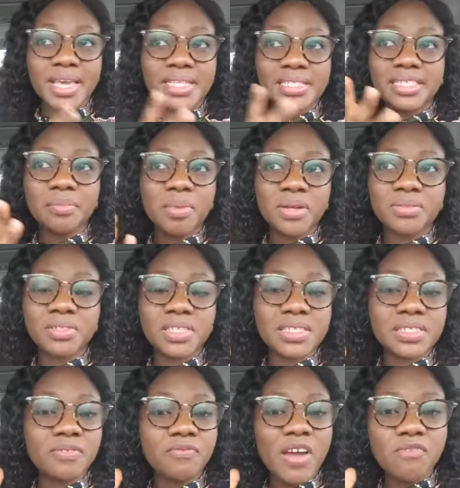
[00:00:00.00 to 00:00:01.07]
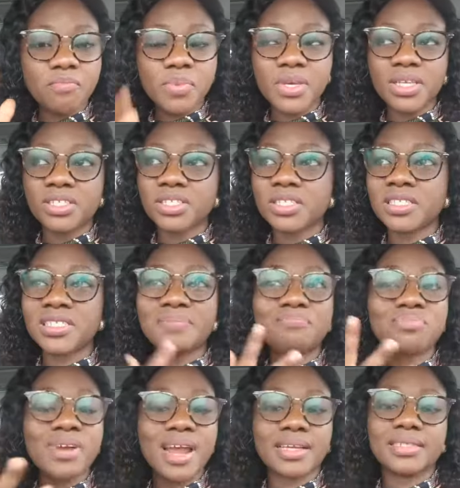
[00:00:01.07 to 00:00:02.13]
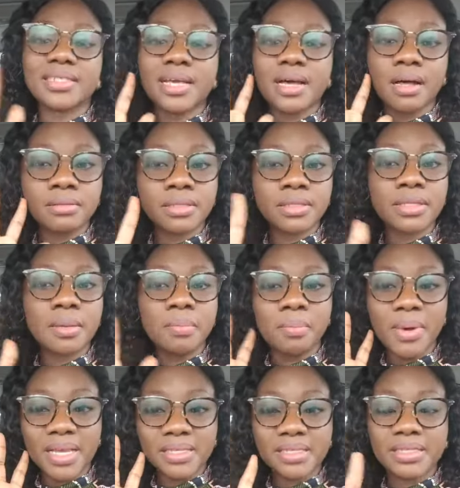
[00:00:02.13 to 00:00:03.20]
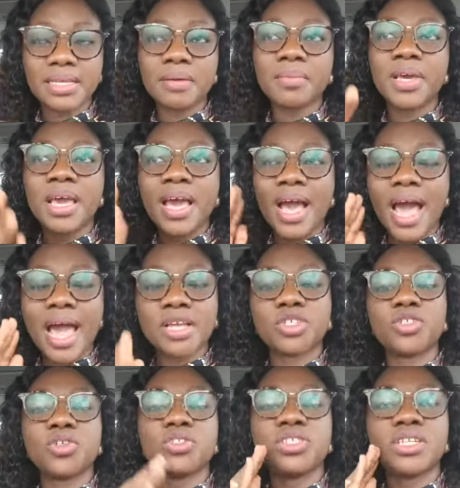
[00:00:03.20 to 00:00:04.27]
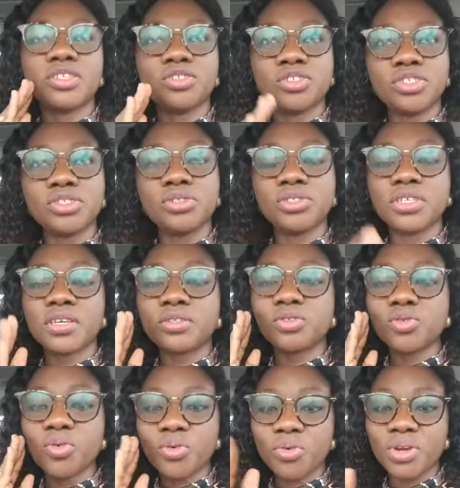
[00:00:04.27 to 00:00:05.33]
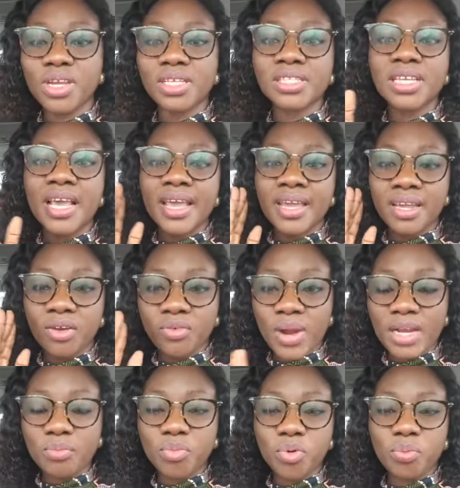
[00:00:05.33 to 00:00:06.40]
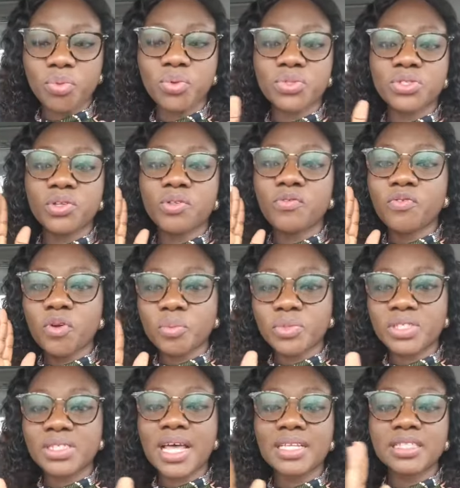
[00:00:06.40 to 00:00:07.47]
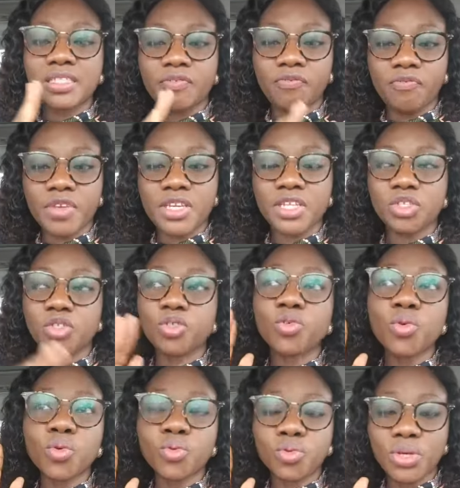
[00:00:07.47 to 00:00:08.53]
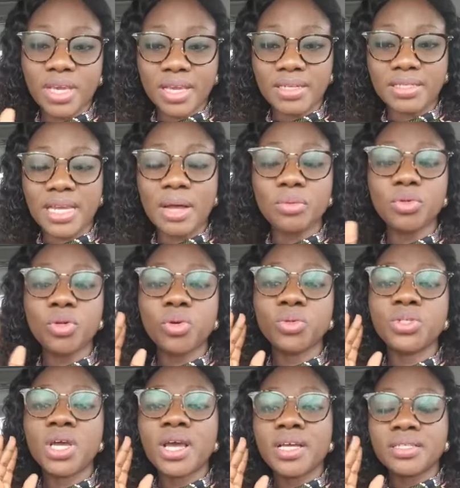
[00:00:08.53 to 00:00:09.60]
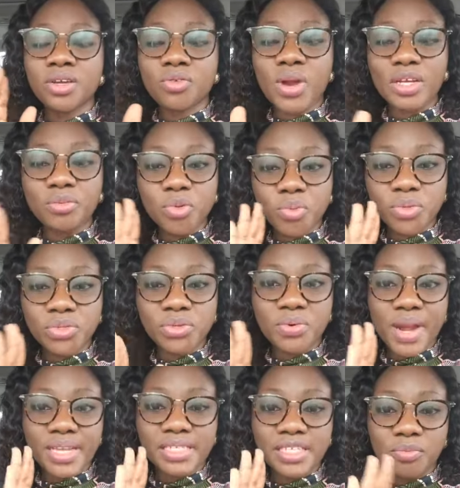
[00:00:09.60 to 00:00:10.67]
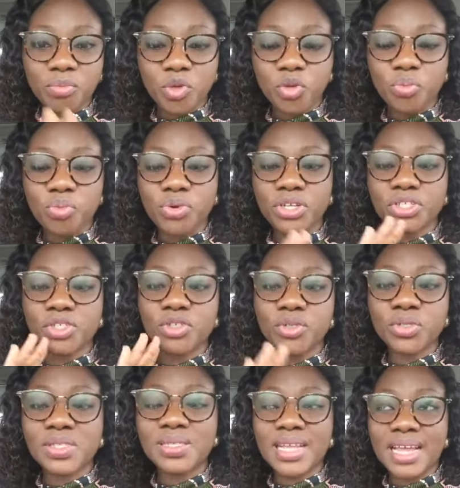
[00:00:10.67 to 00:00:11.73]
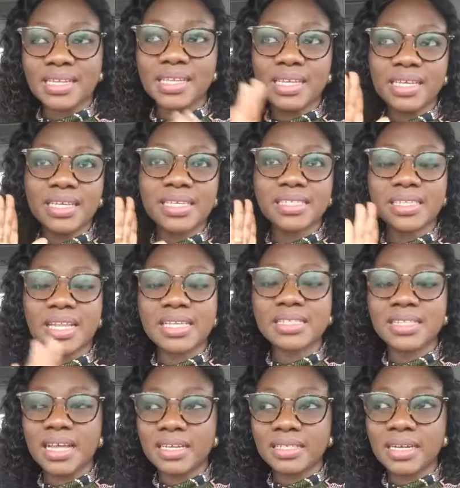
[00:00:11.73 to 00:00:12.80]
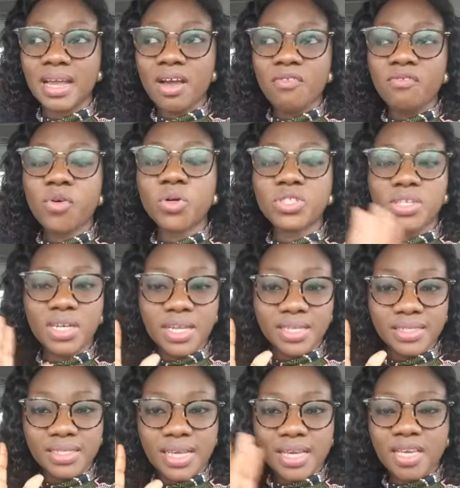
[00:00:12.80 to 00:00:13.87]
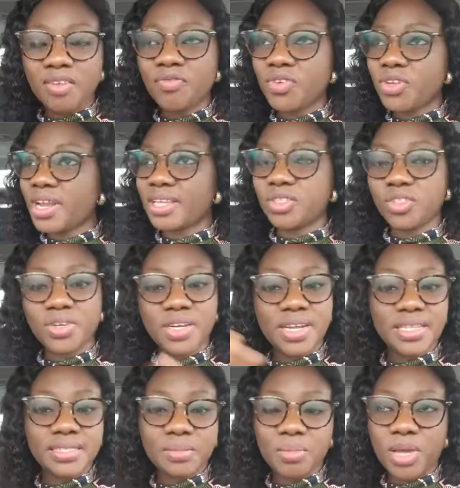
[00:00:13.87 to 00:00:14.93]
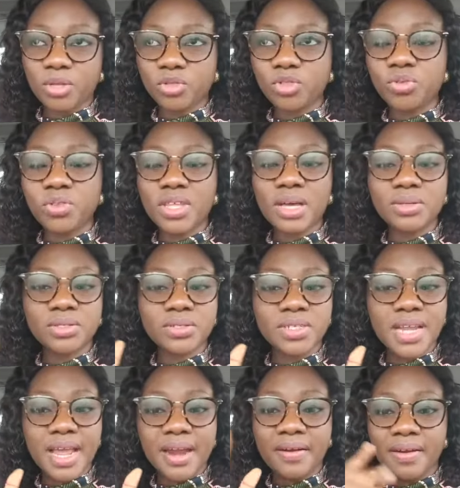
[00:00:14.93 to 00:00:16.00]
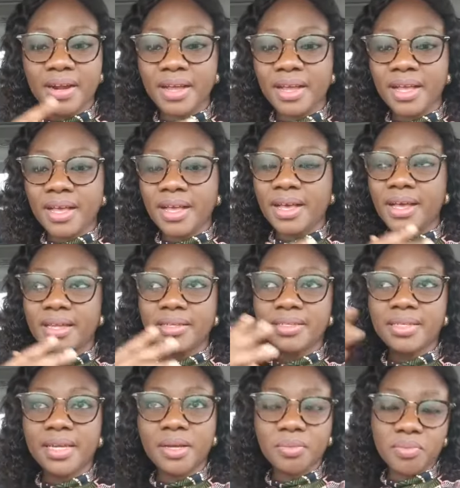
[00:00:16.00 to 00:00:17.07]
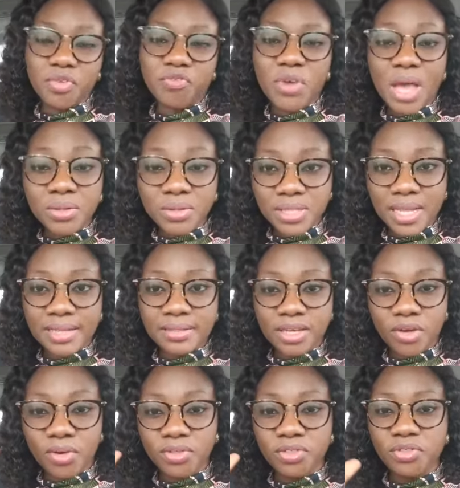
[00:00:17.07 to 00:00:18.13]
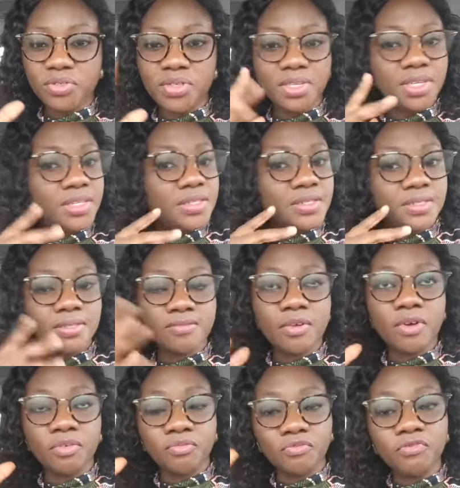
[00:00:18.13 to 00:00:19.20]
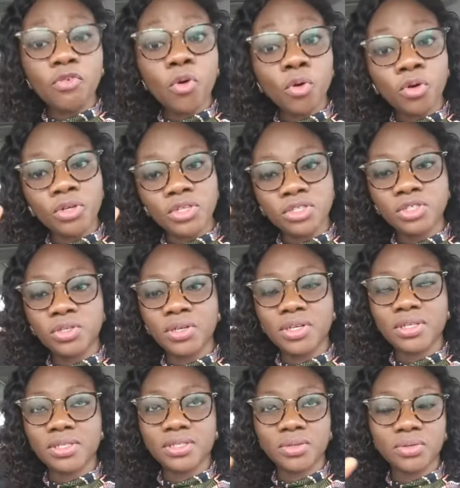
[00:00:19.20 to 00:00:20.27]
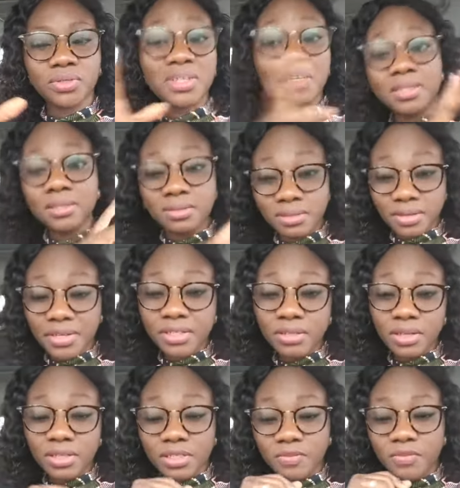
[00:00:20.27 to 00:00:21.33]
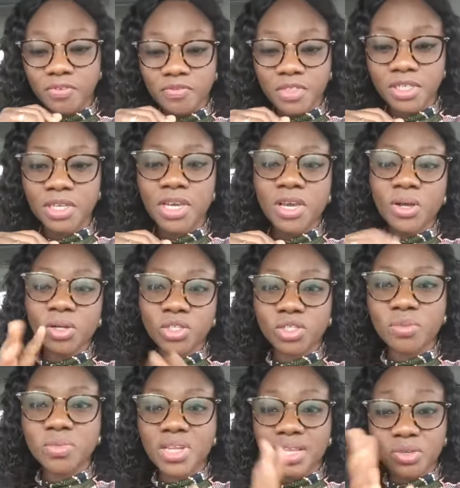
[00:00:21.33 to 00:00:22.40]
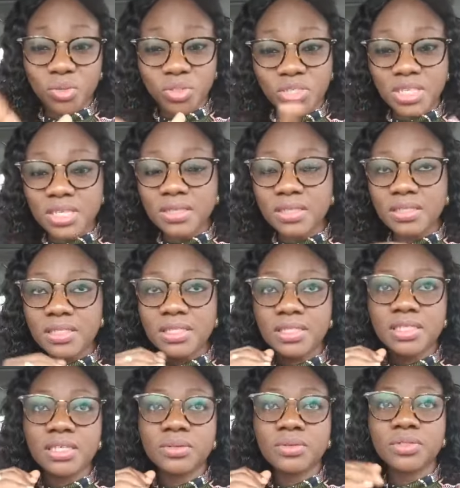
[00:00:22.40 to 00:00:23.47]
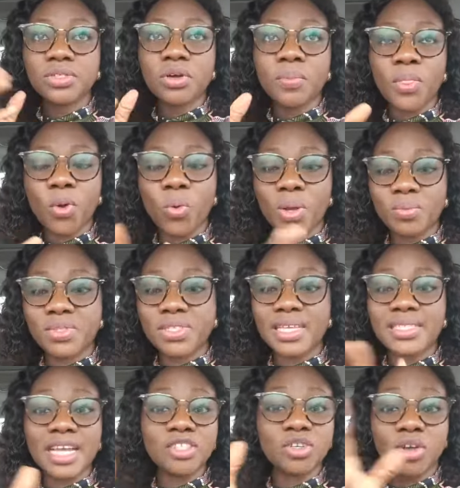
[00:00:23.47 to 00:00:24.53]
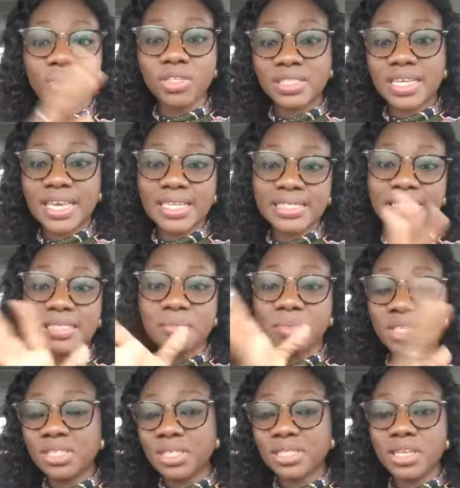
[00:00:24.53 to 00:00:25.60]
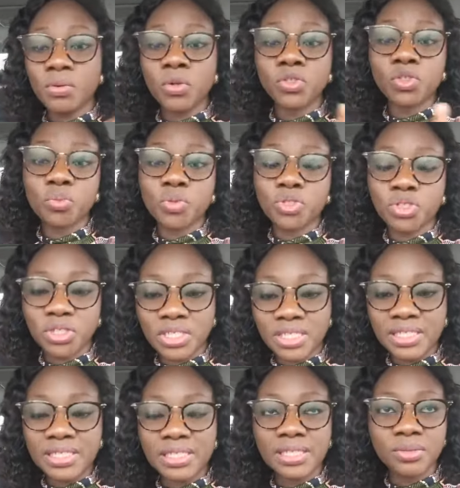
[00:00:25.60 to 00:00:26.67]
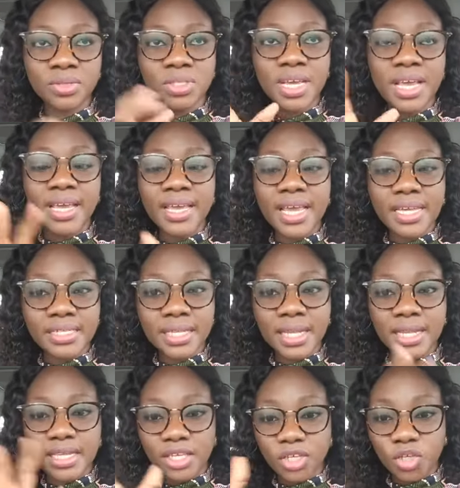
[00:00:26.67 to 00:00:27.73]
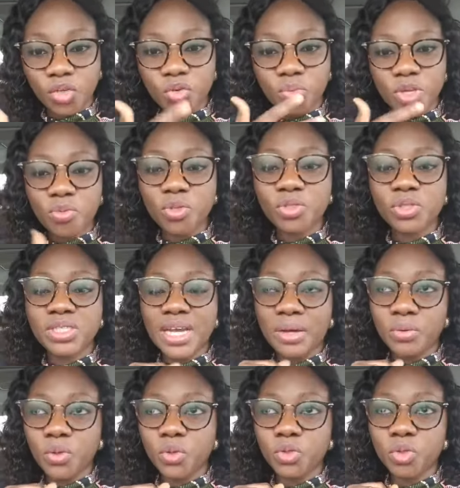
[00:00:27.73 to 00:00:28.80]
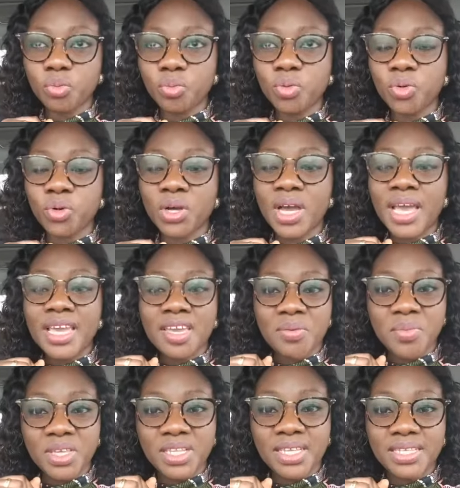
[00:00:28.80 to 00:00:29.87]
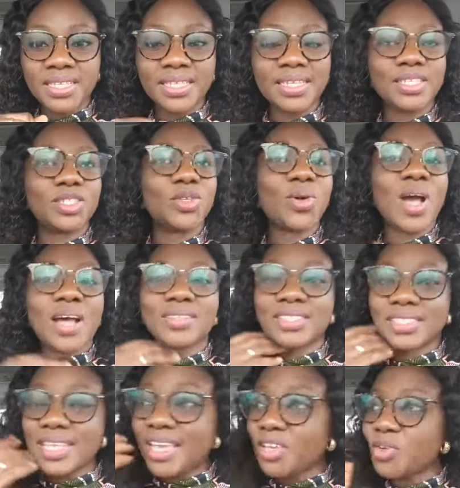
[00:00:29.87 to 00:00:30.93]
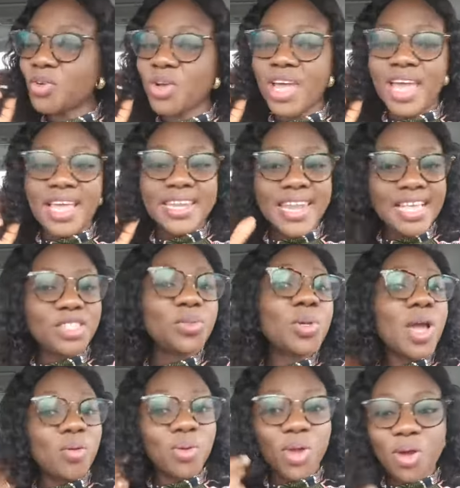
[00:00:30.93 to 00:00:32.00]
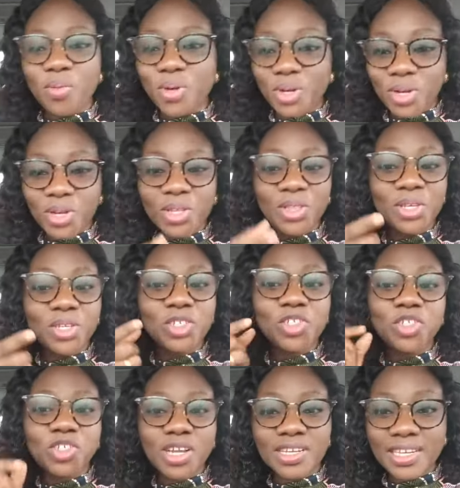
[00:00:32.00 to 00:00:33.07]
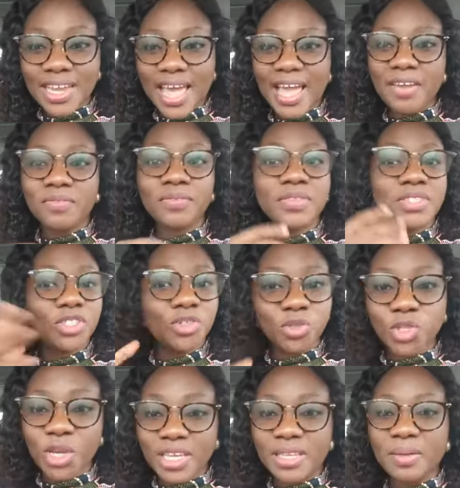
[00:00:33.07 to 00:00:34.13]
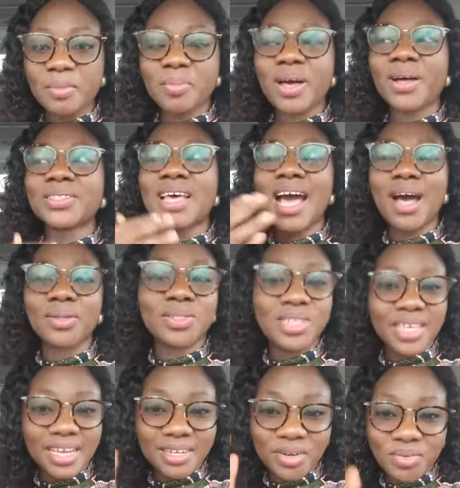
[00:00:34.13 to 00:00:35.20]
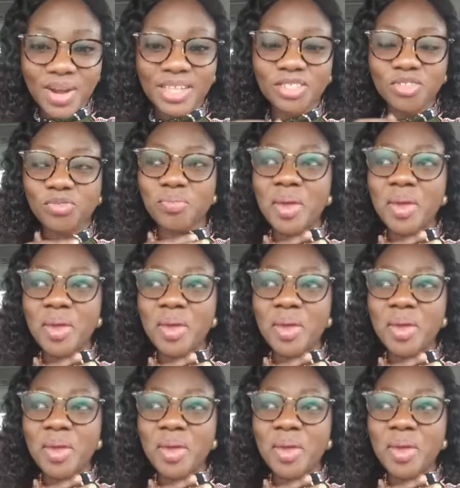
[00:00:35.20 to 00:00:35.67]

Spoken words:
It's about 65 pages, practical step-by-step actions that you need to take to create a grant proposal from start to finish. So you can download the grant proposal writing blueprint using that link. It's less than $4. If you're in Nigeria, that's about 2,000 naira, and if you're outside the country, it's $4 or $3.50 or something. Like, you see the details on the website, and you're going to get it immediately. Once you put your details in the link, you'll be able to download the book immediately. So I'll see you next week. I'll be coming on another short live, still talking about how to get grants.